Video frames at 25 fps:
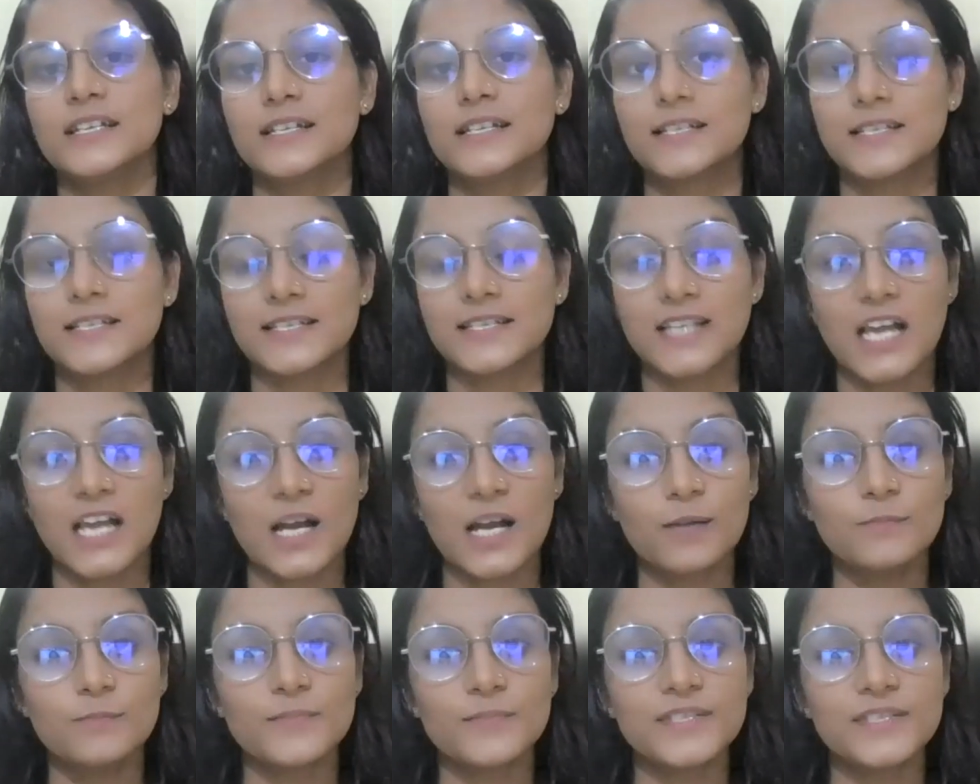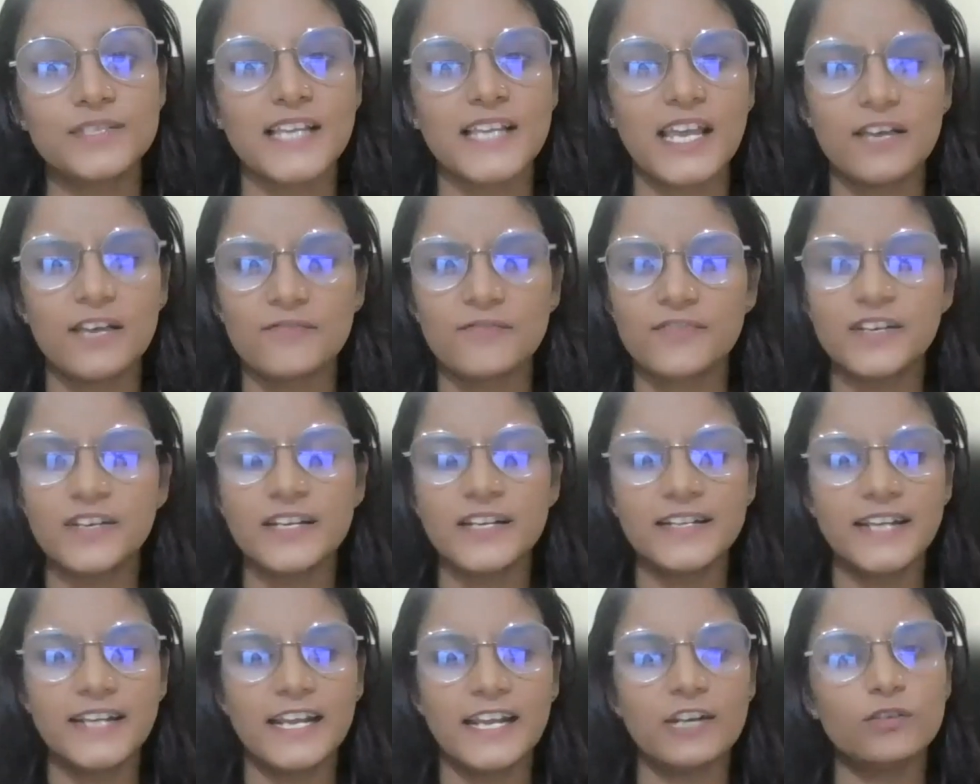exams
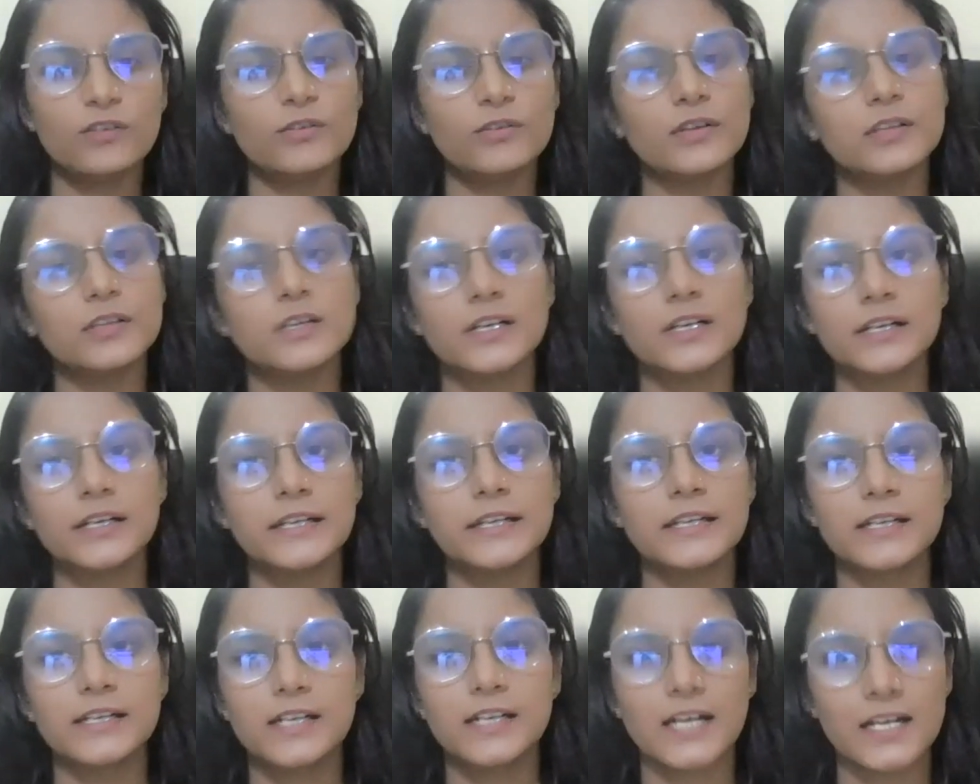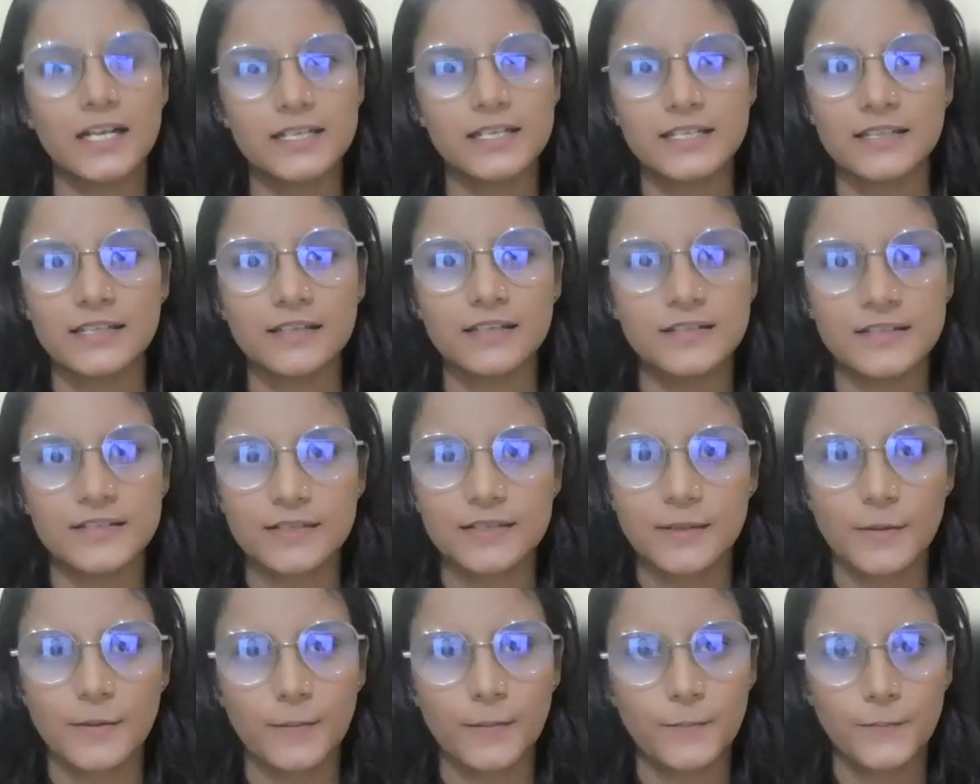every 10 or 13
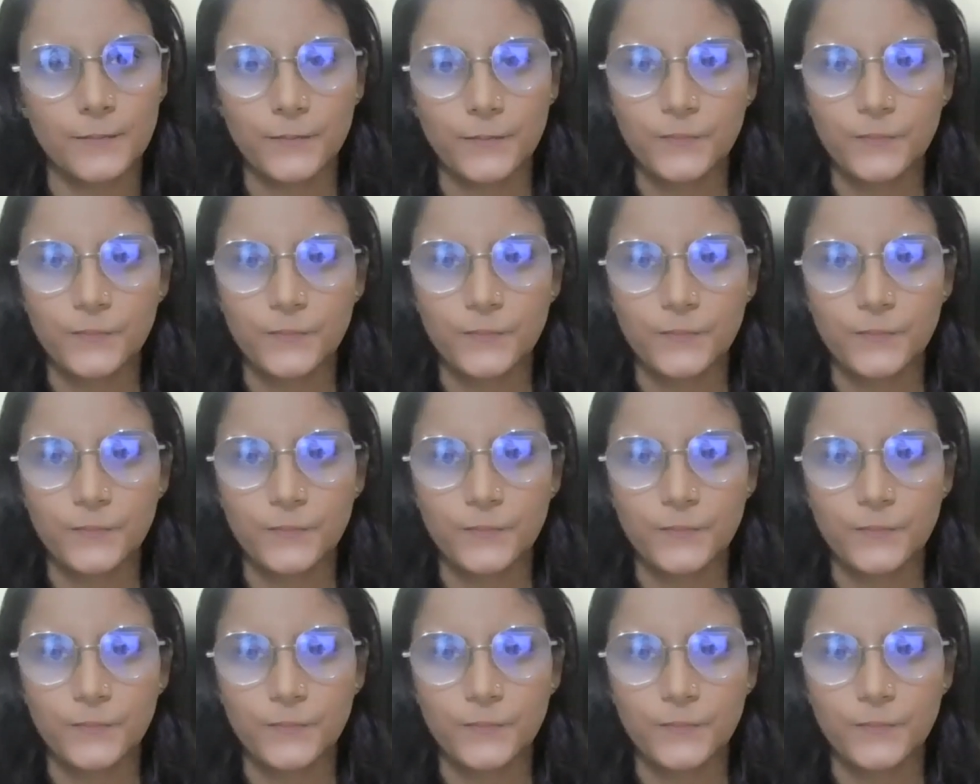classes.